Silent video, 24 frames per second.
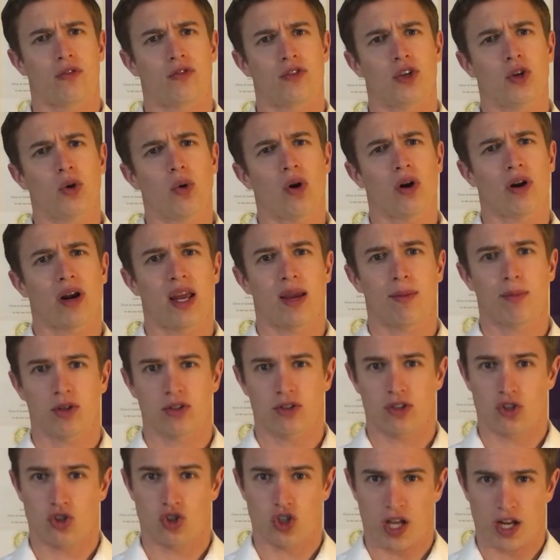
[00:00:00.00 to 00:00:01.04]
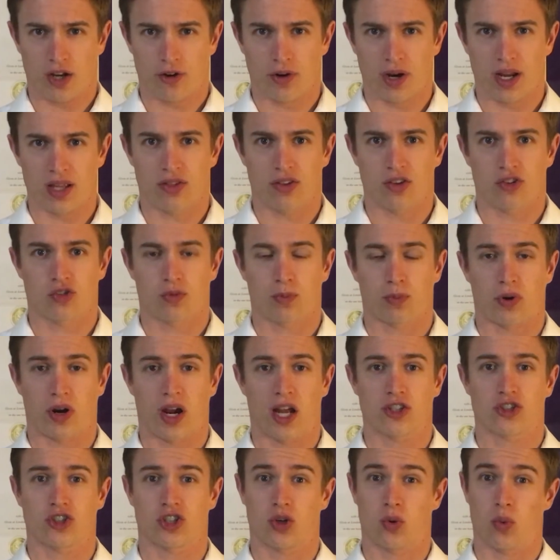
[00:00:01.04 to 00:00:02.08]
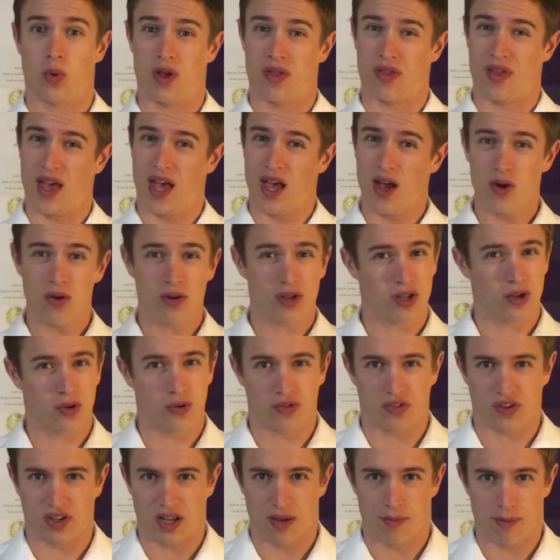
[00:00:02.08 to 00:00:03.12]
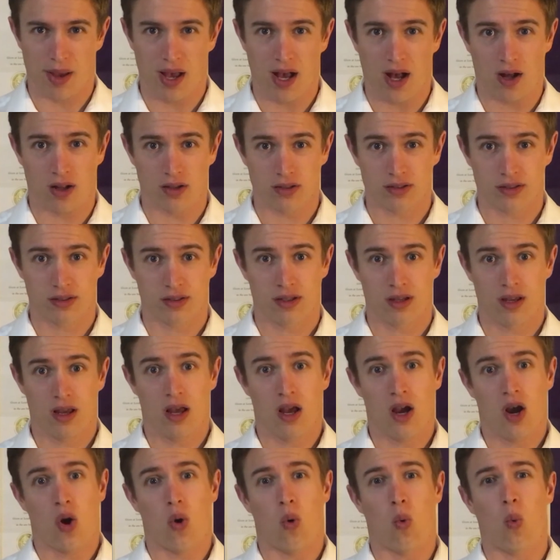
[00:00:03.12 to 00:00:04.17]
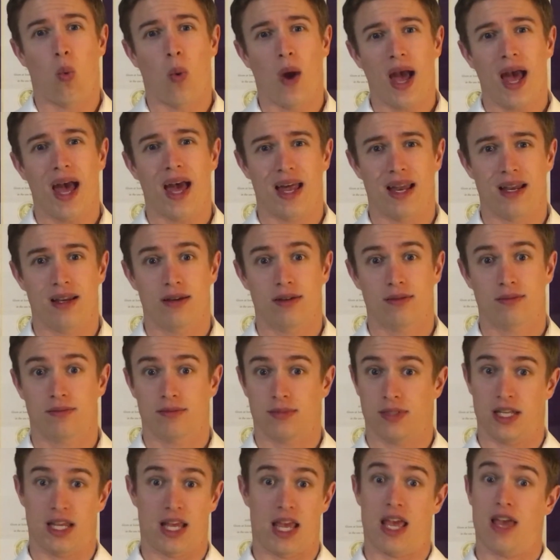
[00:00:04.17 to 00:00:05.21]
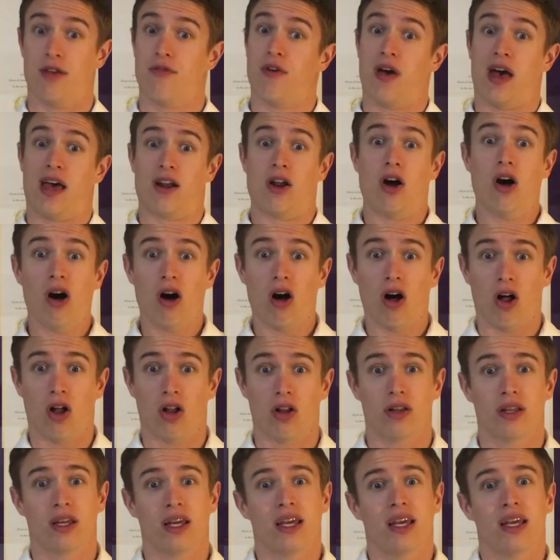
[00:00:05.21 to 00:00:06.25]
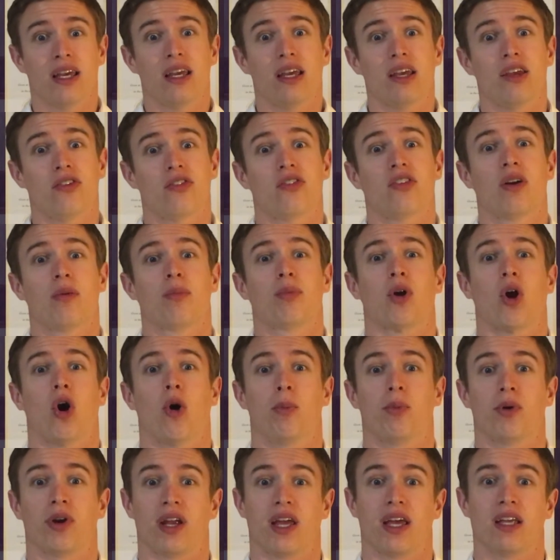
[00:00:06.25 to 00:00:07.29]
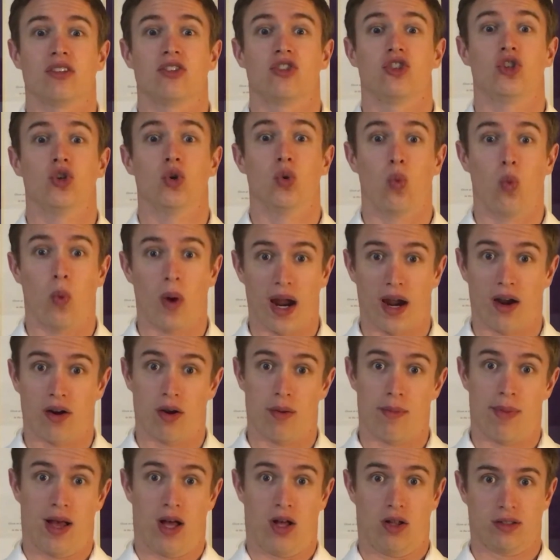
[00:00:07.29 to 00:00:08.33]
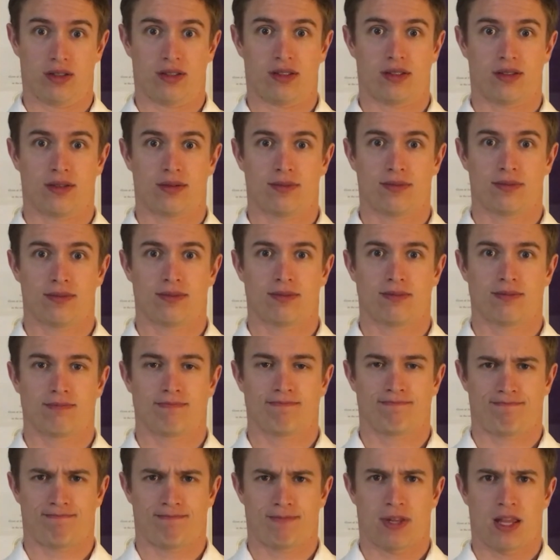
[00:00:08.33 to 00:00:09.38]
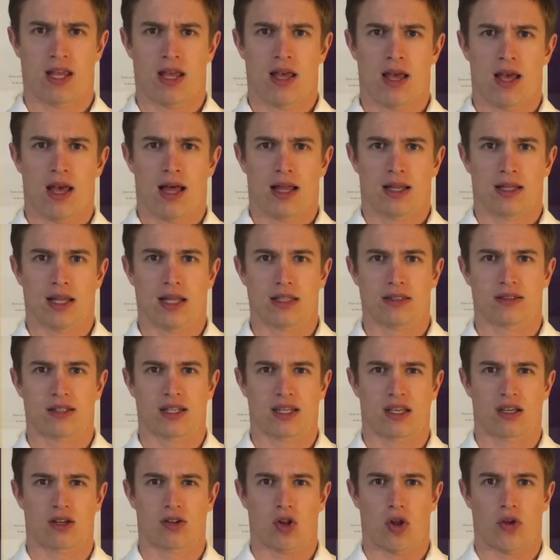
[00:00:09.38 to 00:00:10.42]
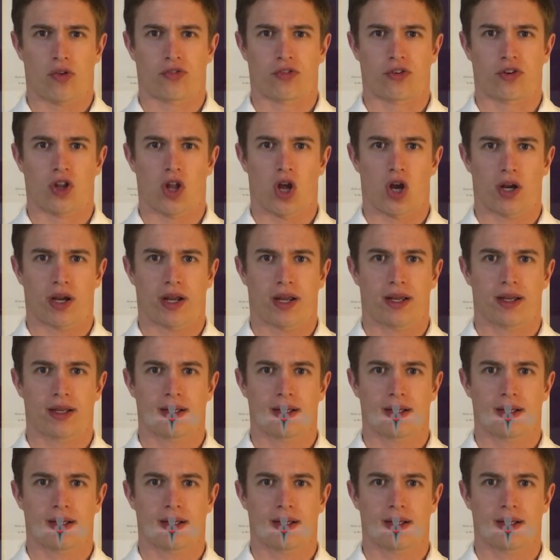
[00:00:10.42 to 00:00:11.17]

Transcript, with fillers: if you are able to generate this pressure without using a belt, when, if at all, is it appropriate to wear a belt? Let's take a closer look.